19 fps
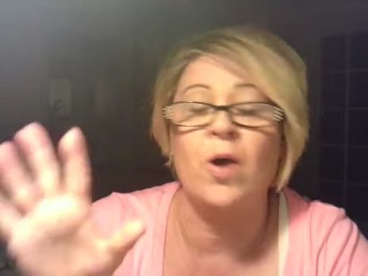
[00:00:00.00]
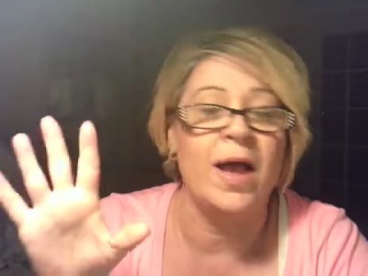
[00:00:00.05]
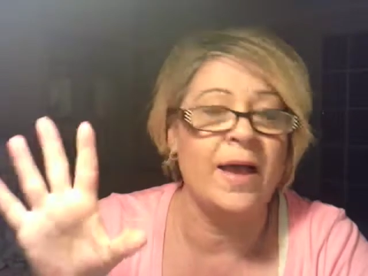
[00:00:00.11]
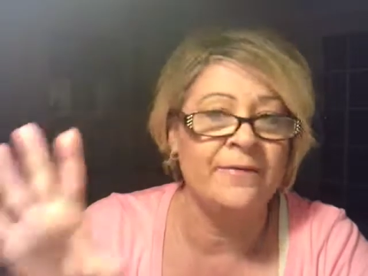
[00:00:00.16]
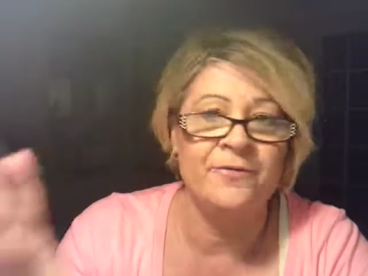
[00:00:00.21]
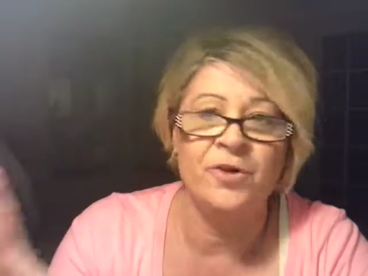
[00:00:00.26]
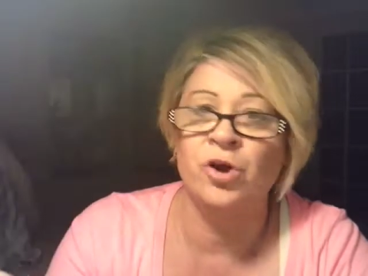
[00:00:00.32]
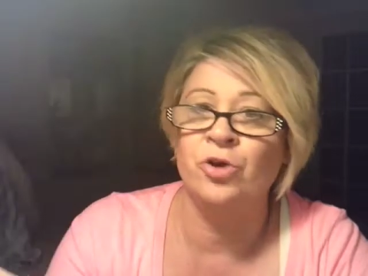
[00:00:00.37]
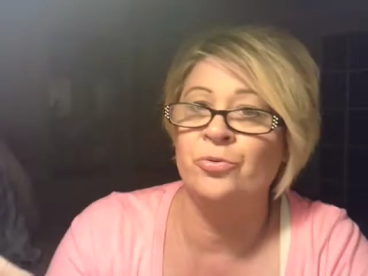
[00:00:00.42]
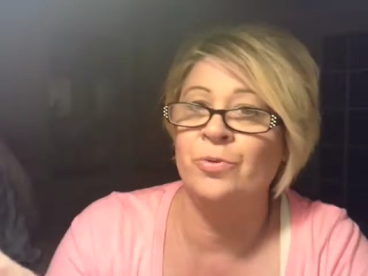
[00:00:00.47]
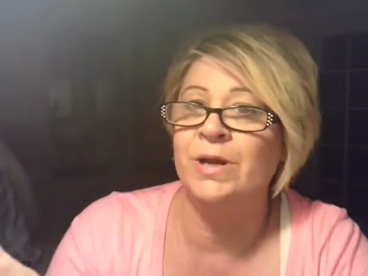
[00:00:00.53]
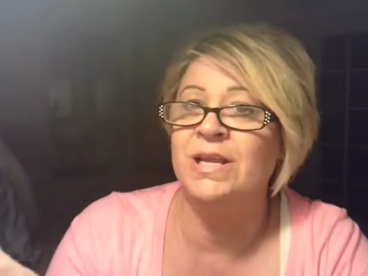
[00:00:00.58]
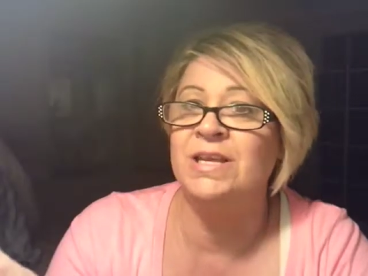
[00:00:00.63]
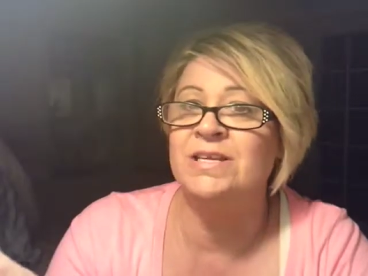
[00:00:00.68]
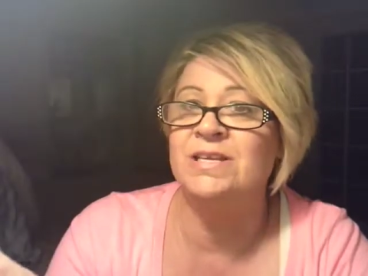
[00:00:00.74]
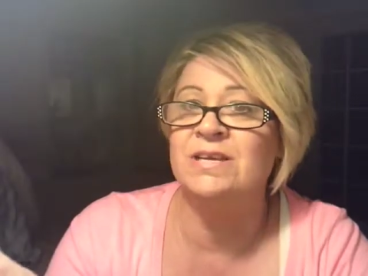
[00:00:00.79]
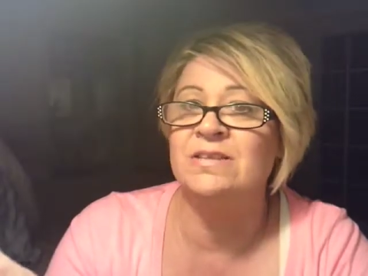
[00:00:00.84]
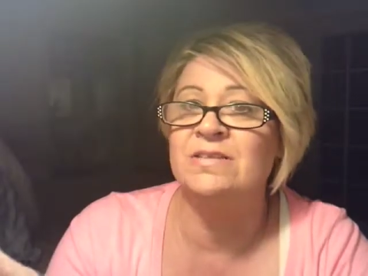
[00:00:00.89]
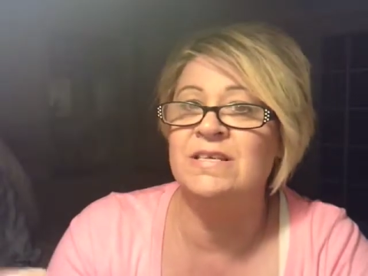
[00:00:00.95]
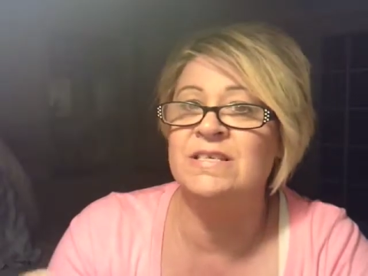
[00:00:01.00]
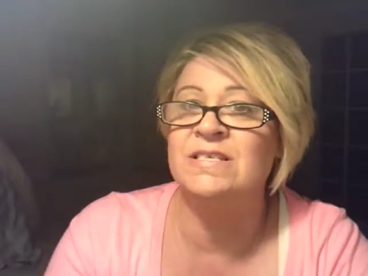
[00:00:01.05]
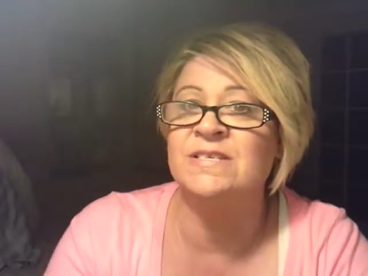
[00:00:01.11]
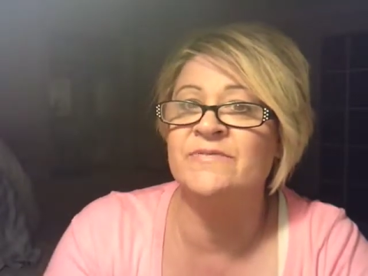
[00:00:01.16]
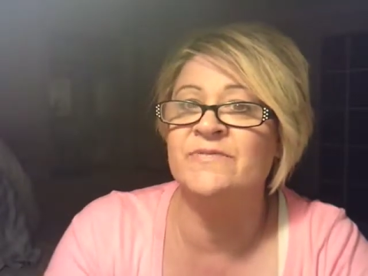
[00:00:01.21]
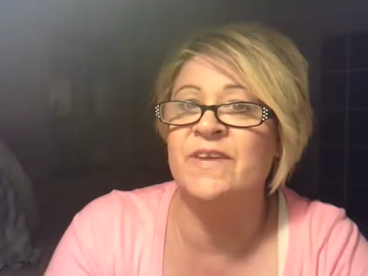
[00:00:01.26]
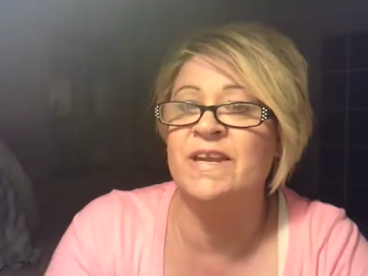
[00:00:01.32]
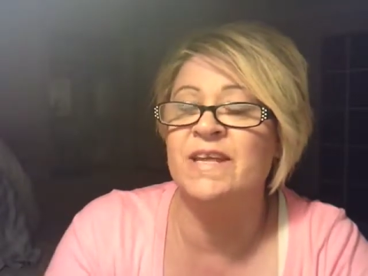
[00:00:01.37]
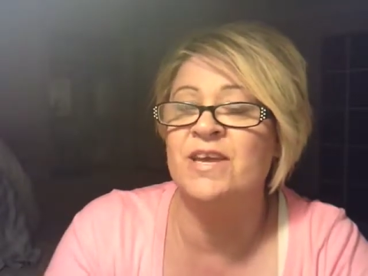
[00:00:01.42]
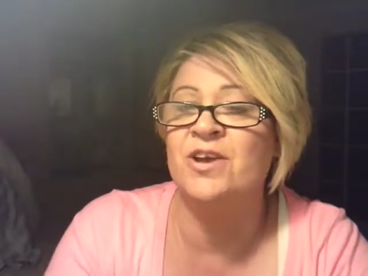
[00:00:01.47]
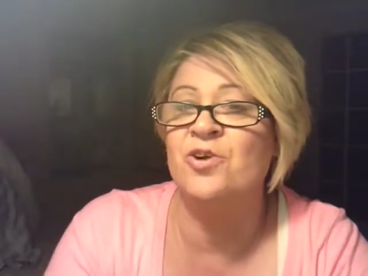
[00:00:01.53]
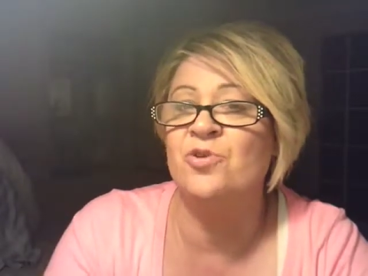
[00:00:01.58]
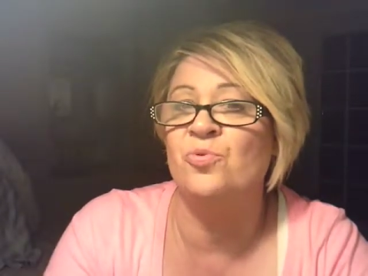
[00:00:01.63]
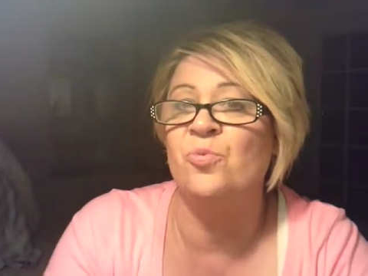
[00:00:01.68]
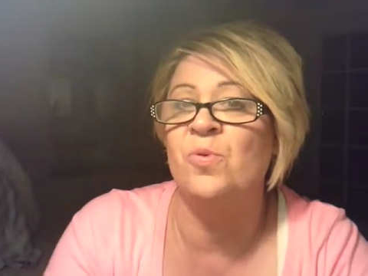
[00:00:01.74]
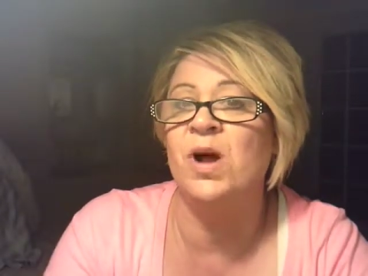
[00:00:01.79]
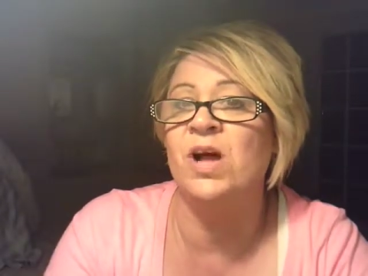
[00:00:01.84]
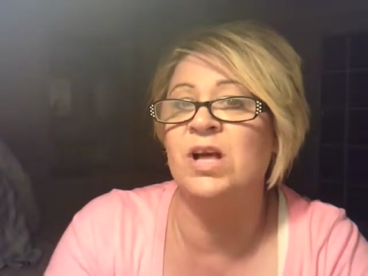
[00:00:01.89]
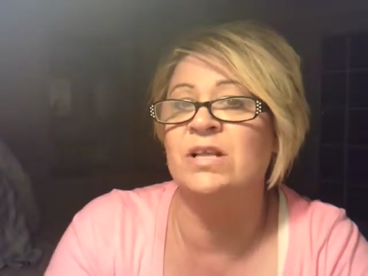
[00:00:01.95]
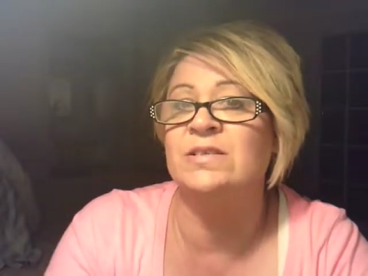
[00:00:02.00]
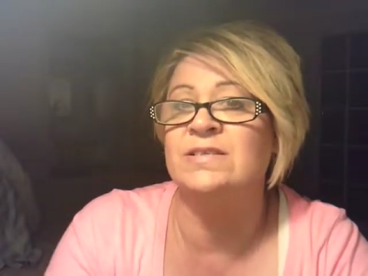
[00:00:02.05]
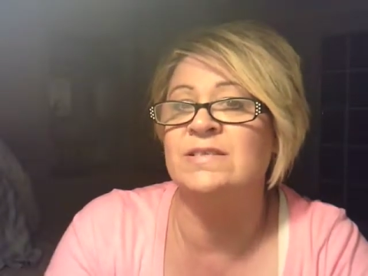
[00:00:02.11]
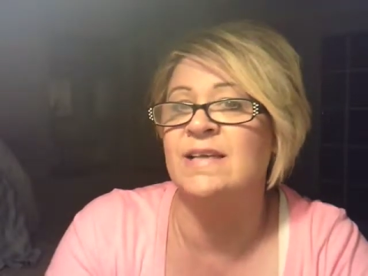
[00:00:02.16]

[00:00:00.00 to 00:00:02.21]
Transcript: I've already done this video once.